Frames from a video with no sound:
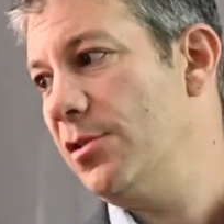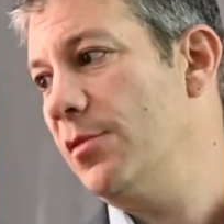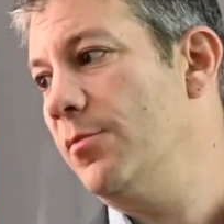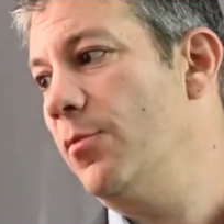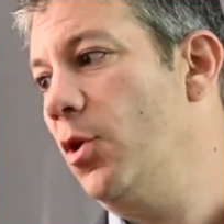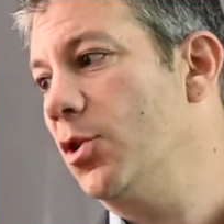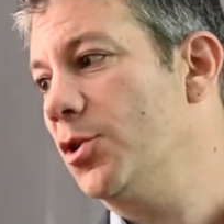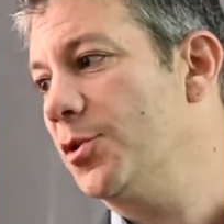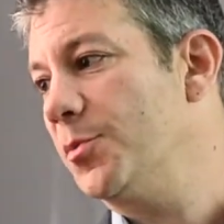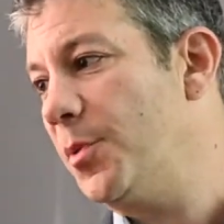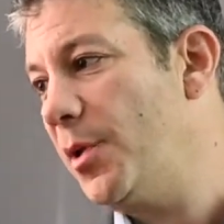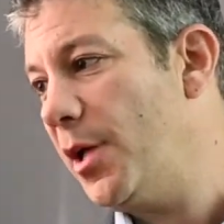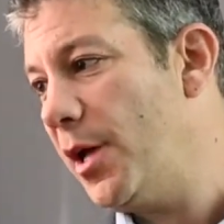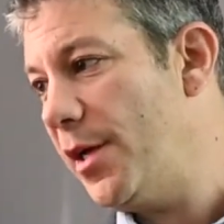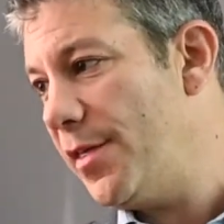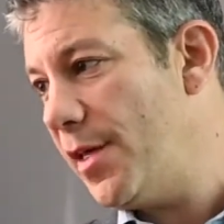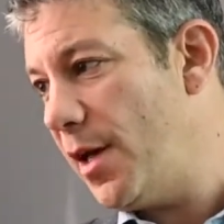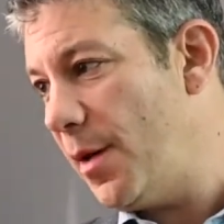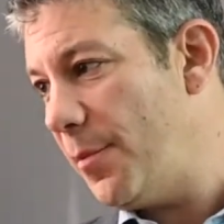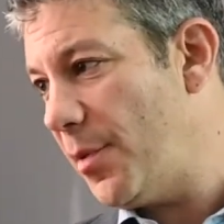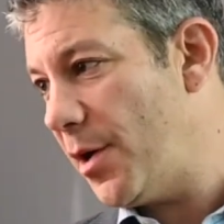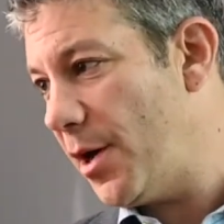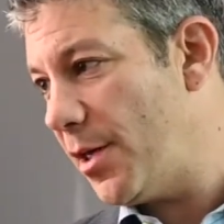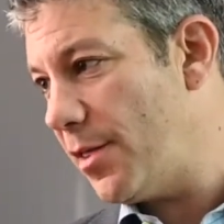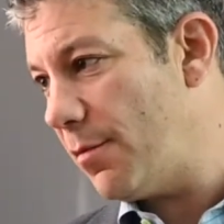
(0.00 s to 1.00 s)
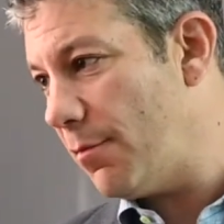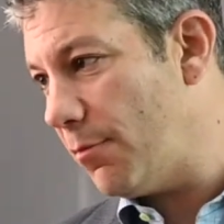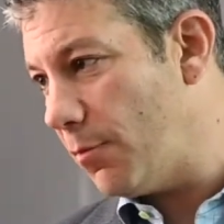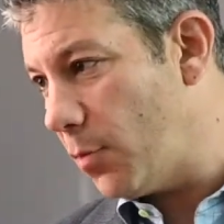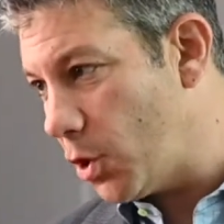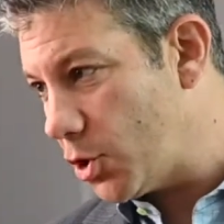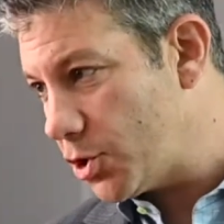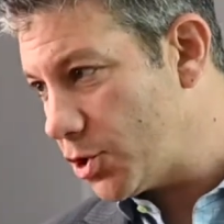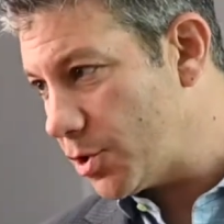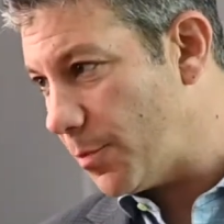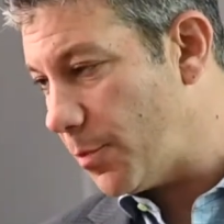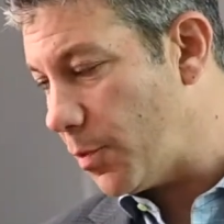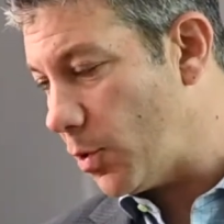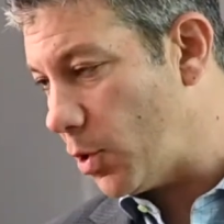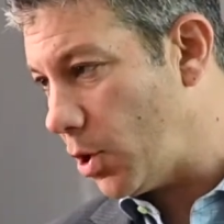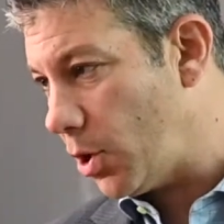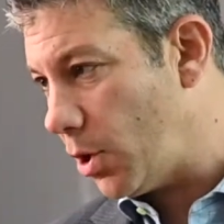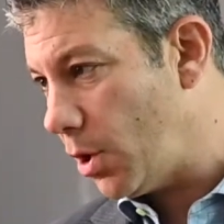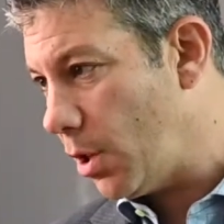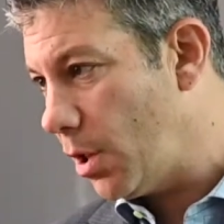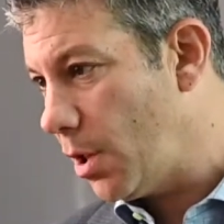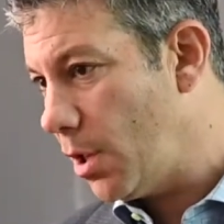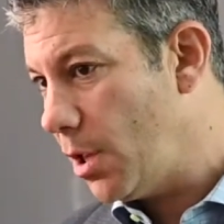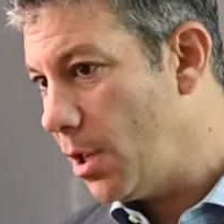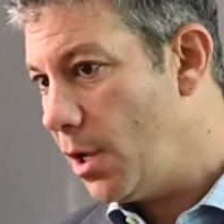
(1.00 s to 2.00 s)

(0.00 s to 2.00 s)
you multiply that by the multiple,